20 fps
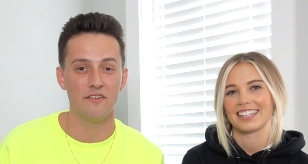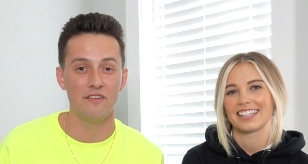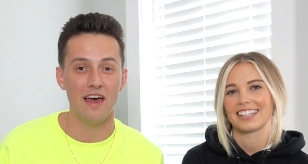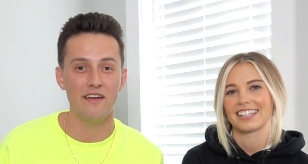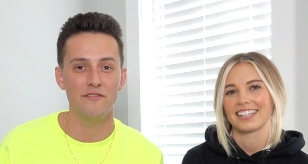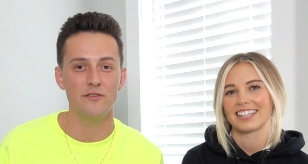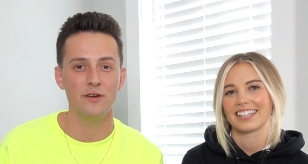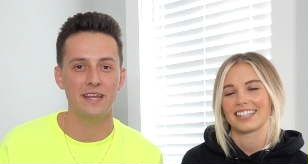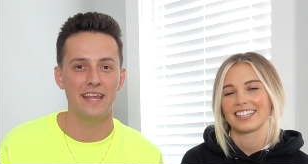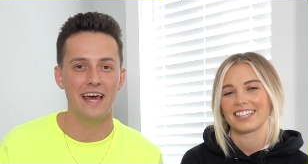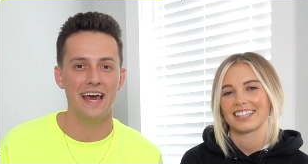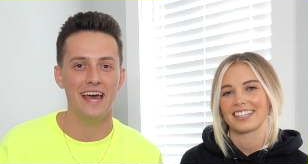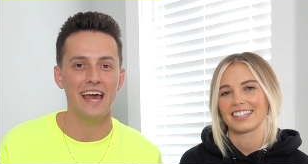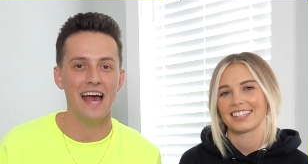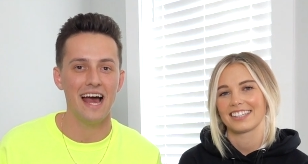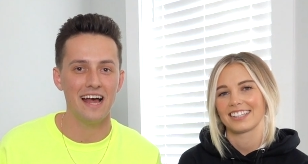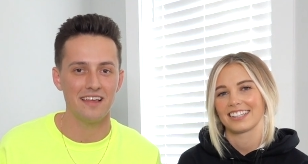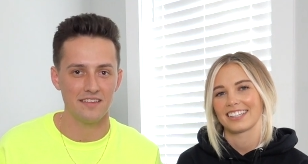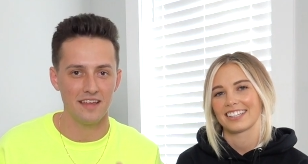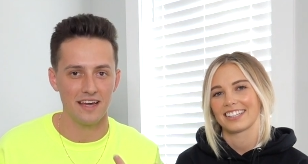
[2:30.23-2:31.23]
Speaker 1: of every day
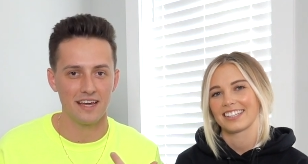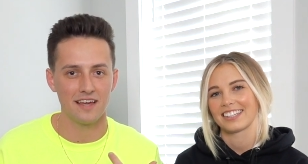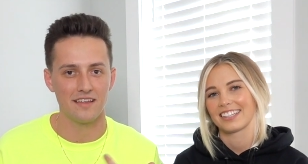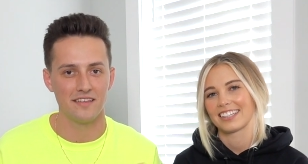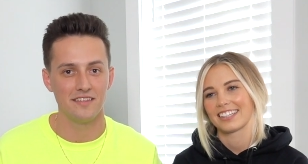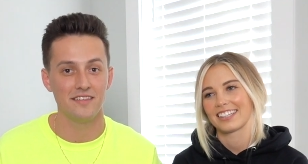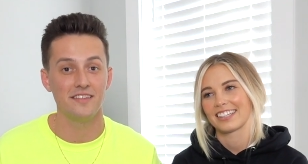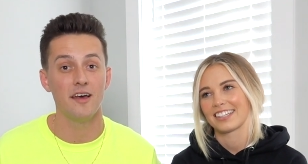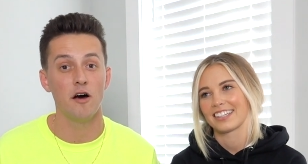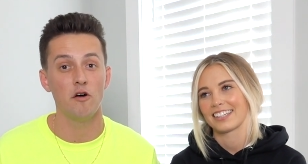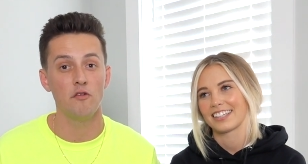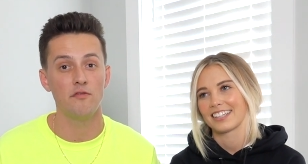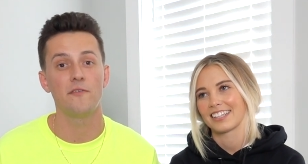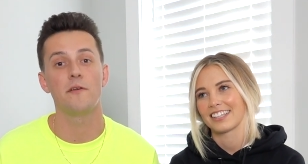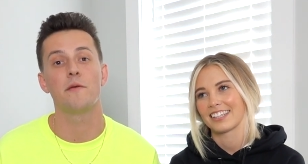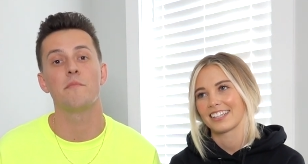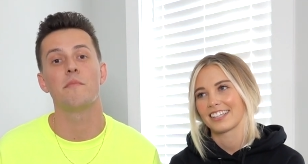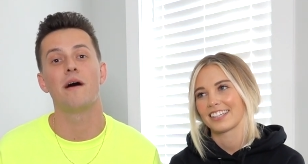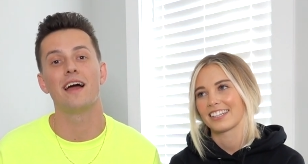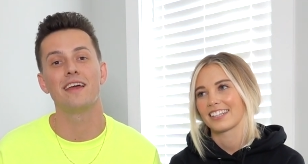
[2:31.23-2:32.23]
as like a self
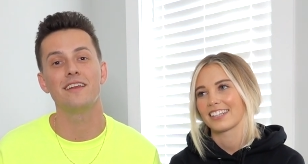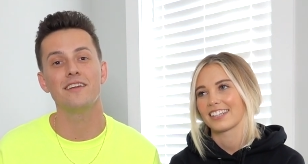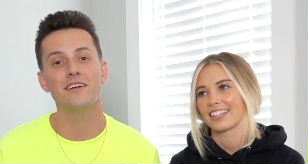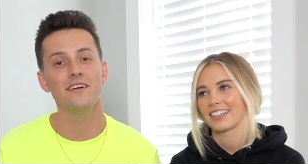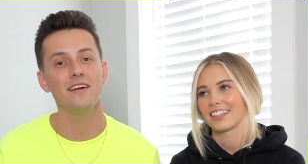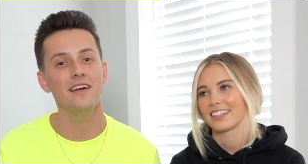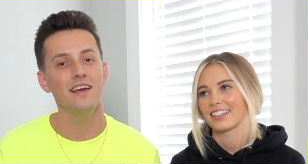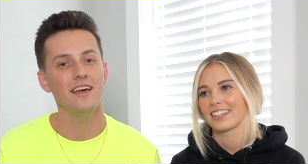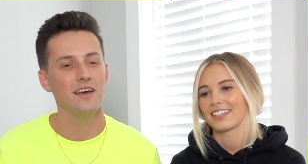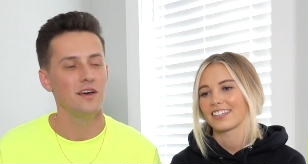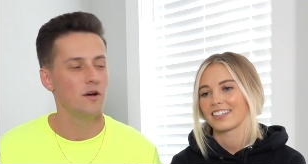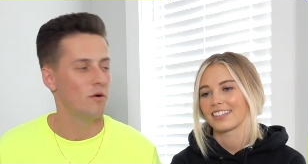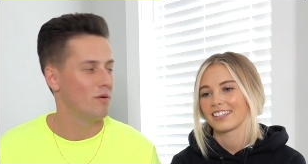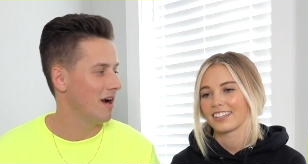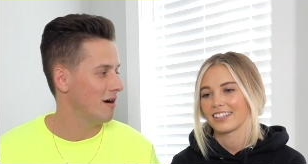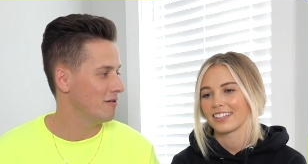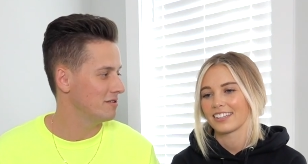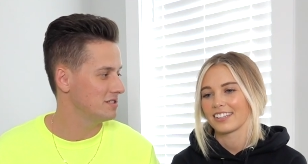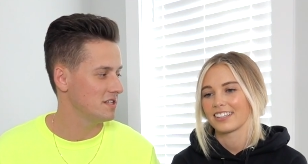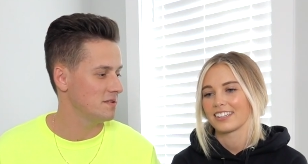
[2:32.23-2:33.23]
reminder
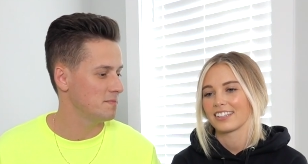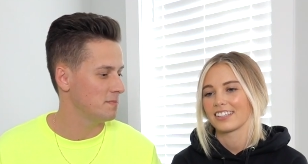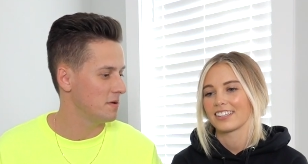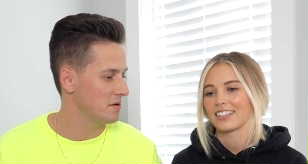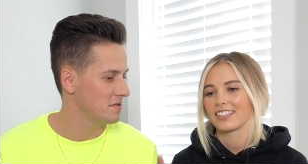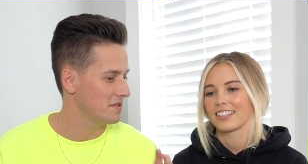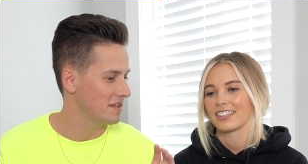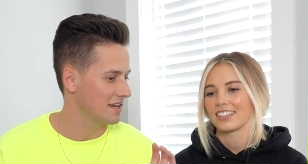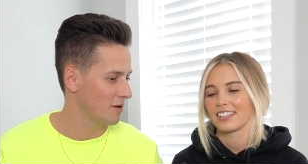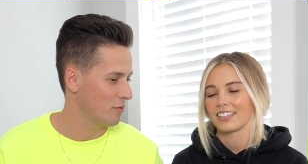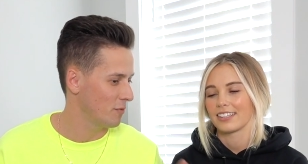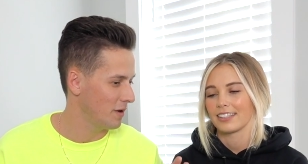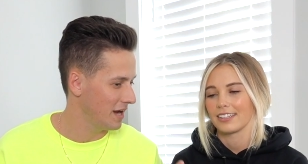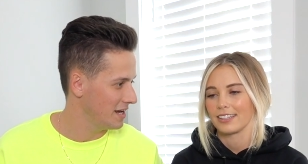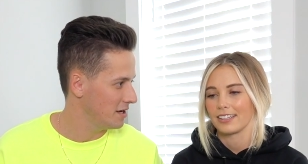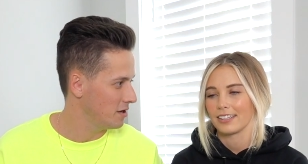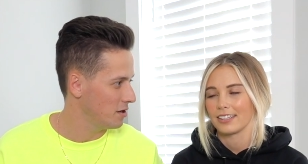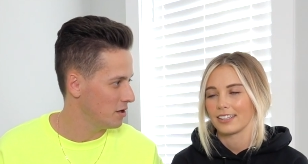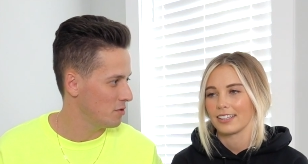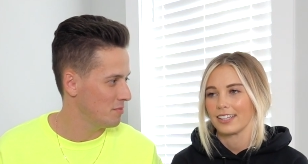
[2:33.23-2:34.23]
where I would just post like a
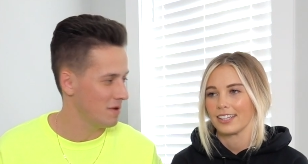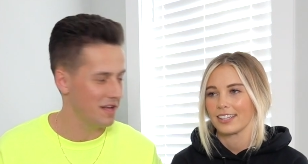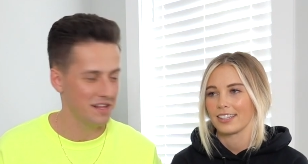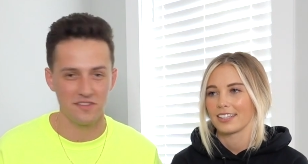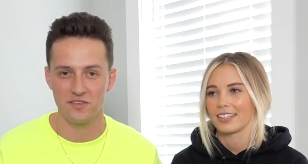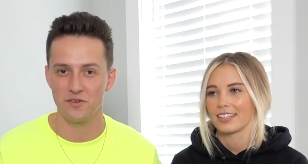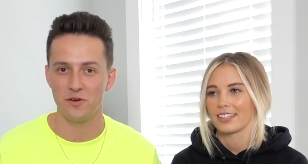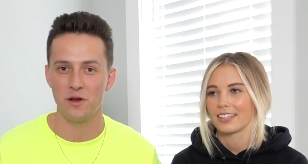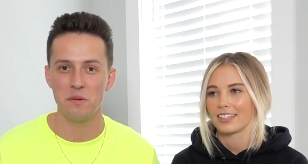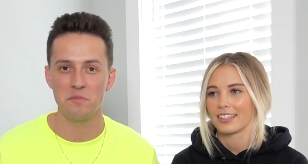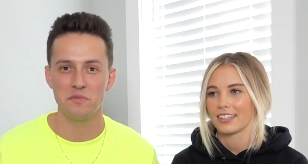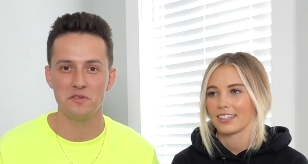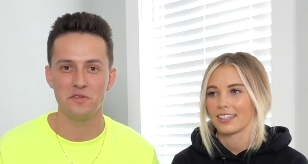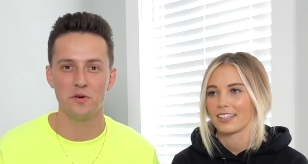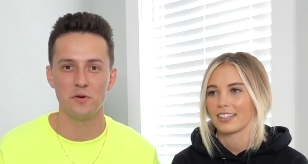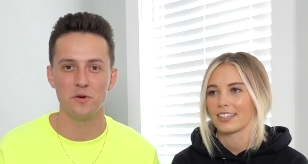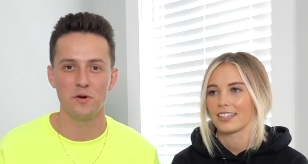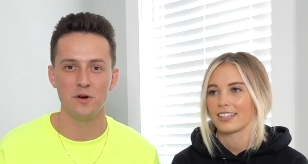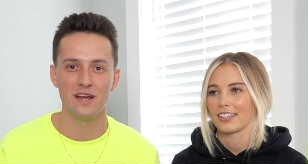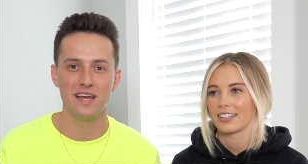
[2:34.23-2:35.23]
random Instagram
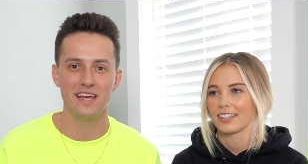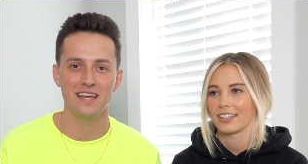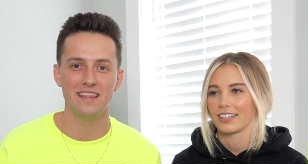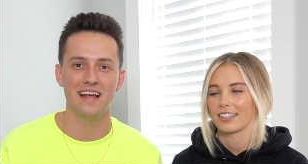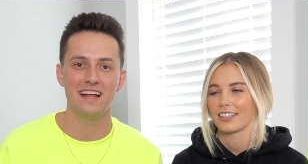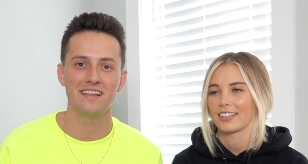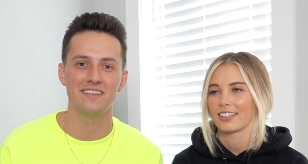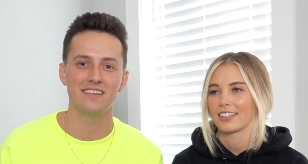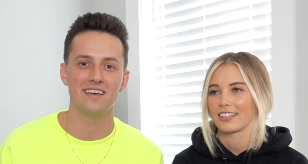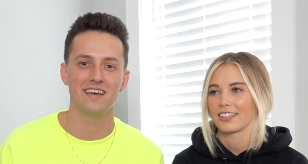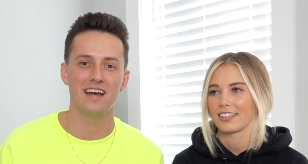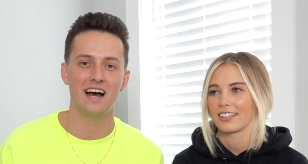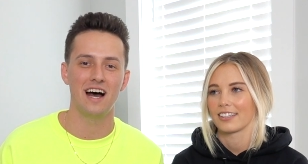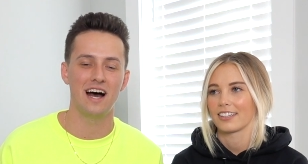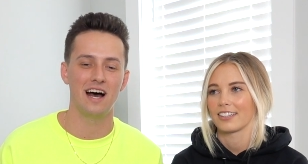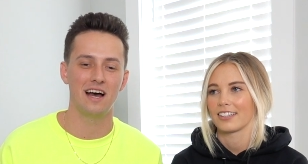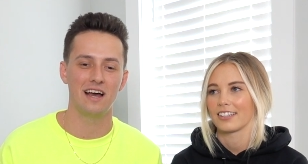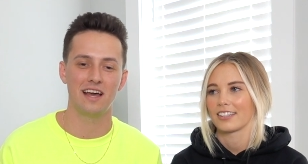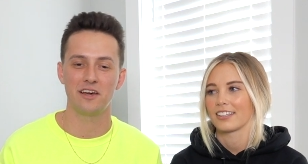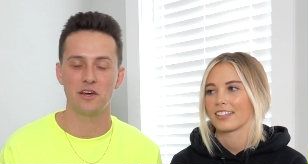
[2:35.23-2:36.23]
story that
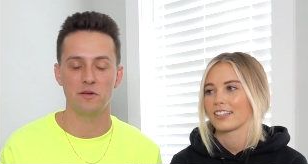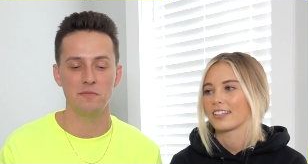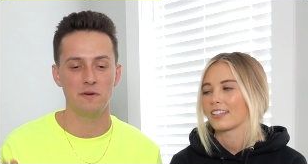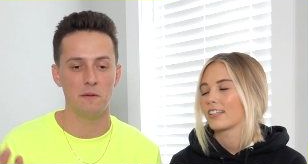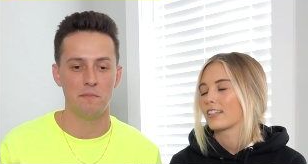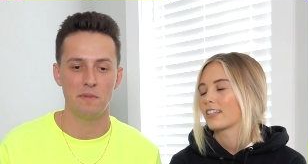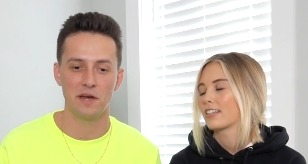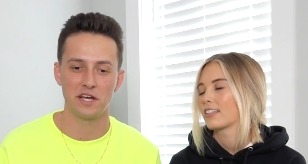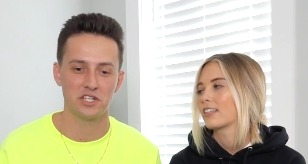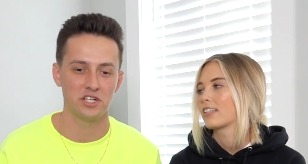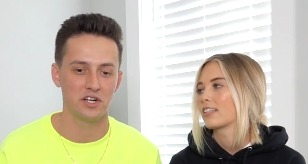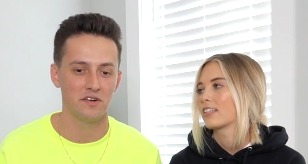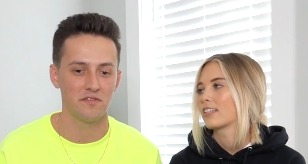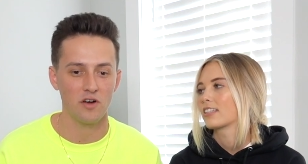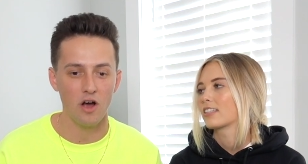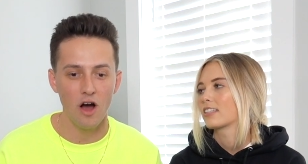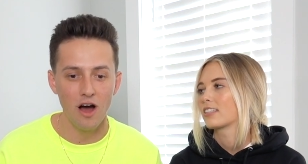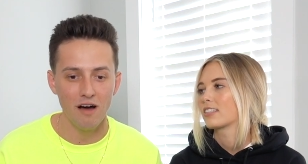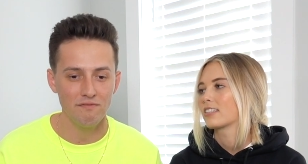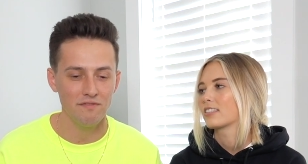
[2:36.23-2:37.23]
uh, it could be a picture
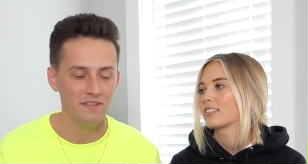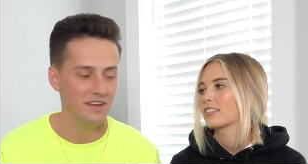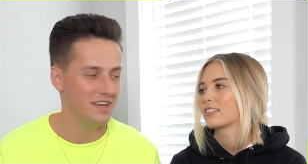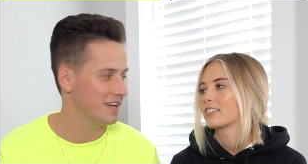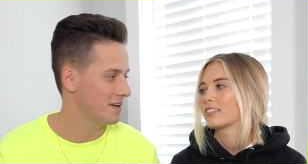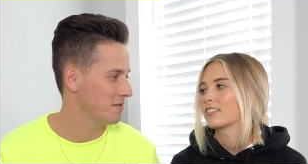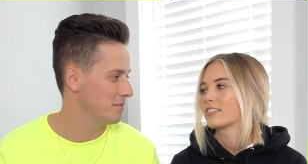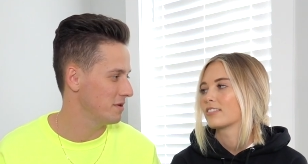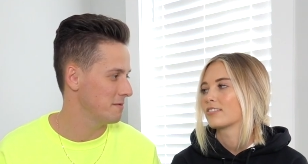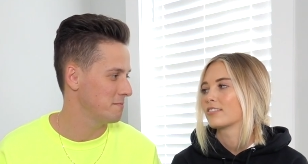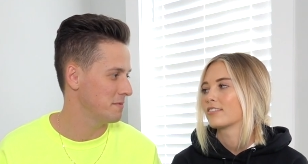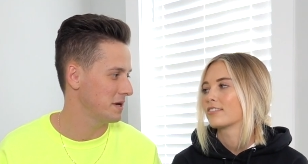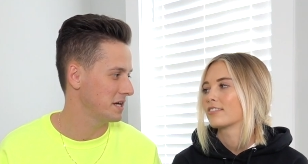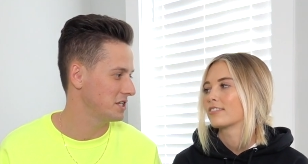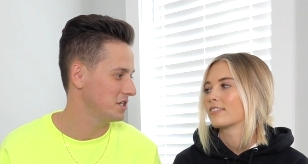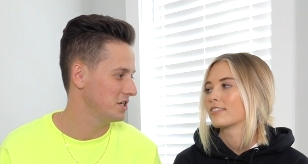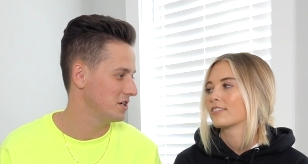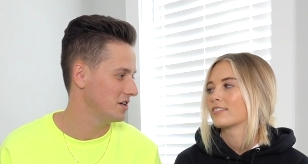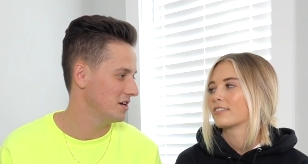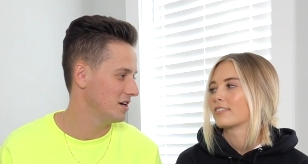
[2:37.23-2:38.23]
of coffee, it could be a
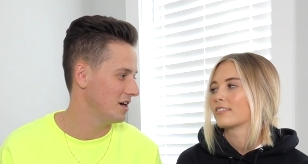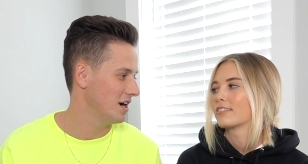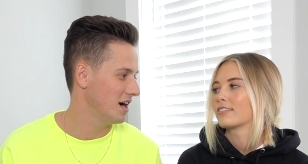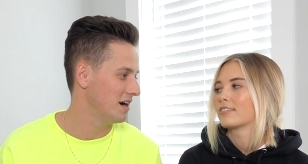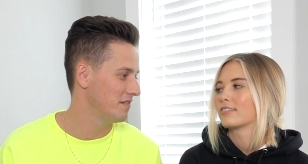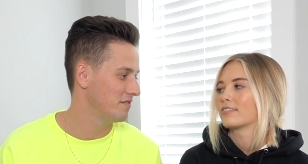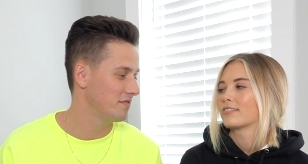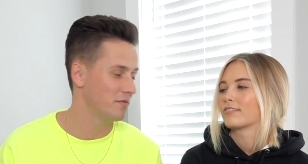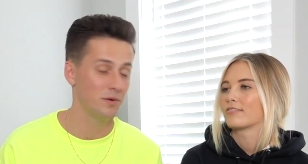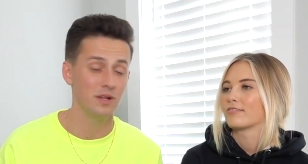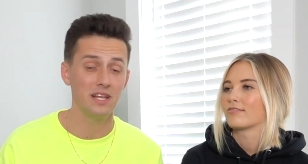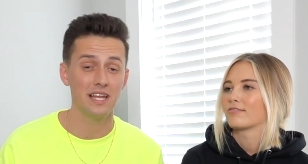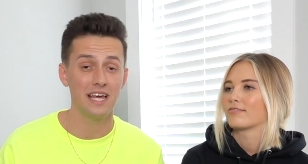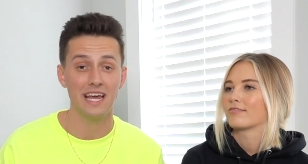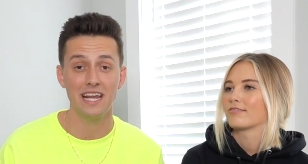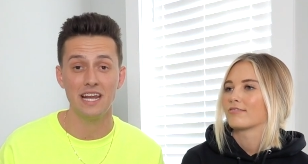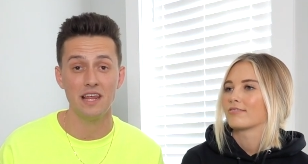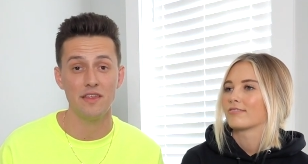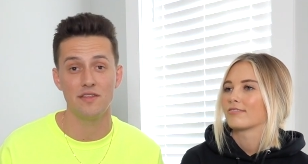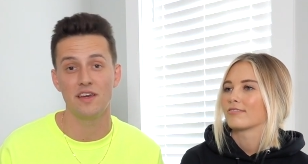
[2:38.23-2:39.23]
picture of
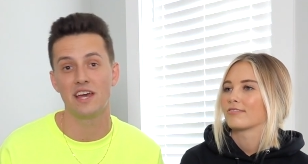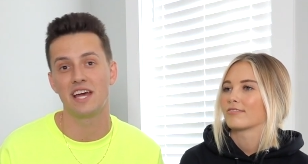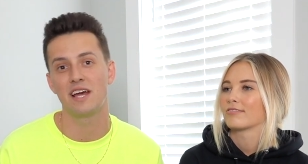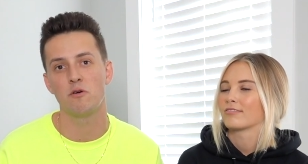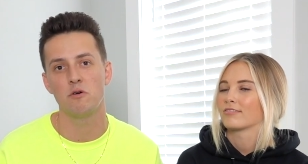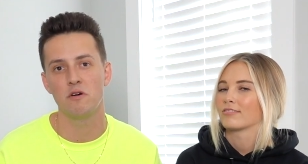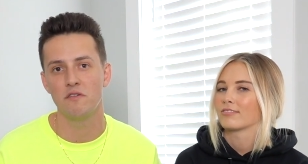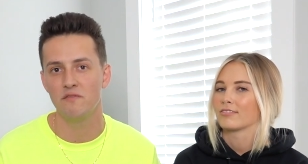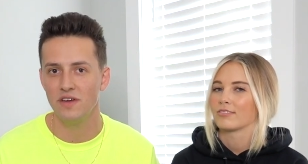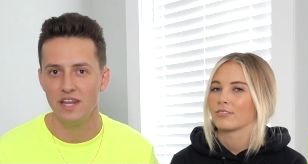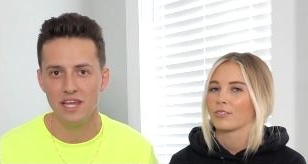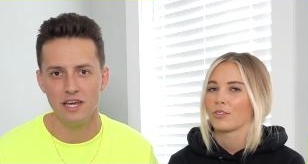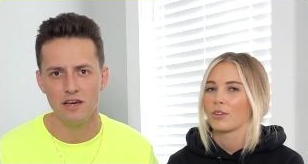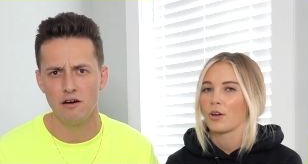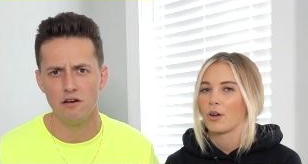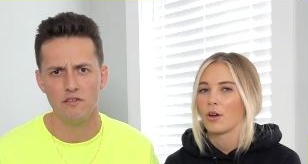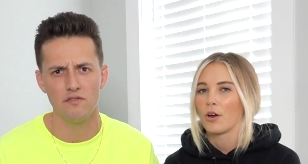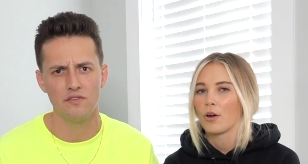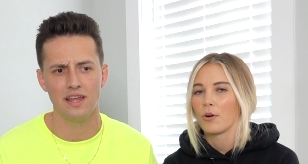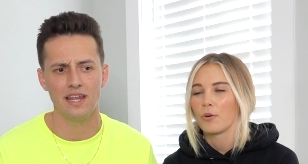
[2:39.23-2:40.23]
really anything or a
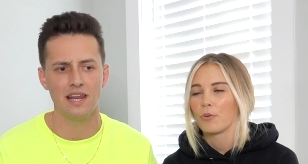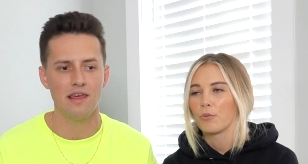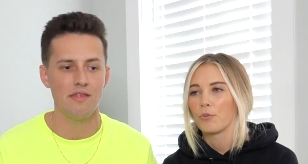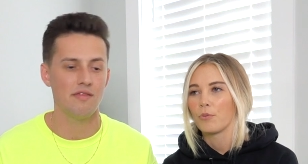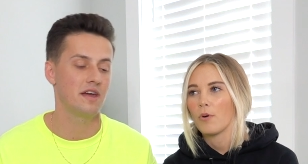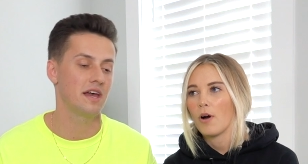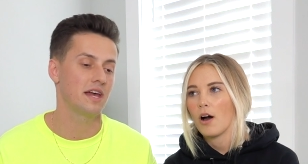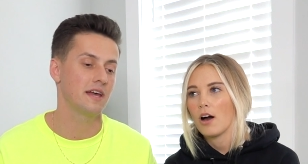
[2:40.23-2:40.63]
video of anything.